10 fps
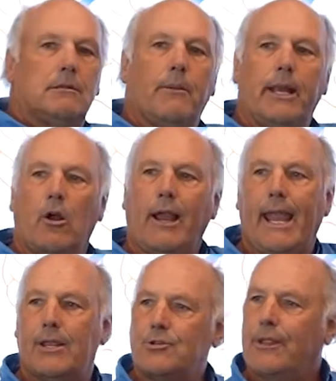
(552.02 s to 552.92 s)
Somebody already
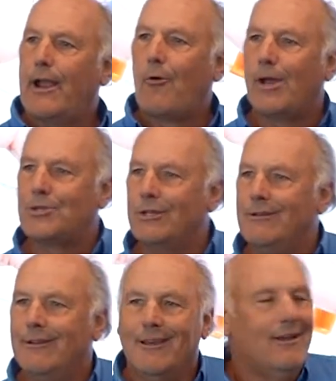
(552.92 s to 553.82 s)
answered that question,
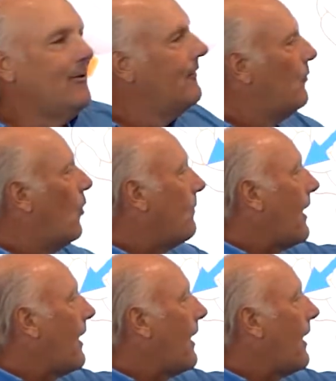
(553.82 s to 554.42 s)
what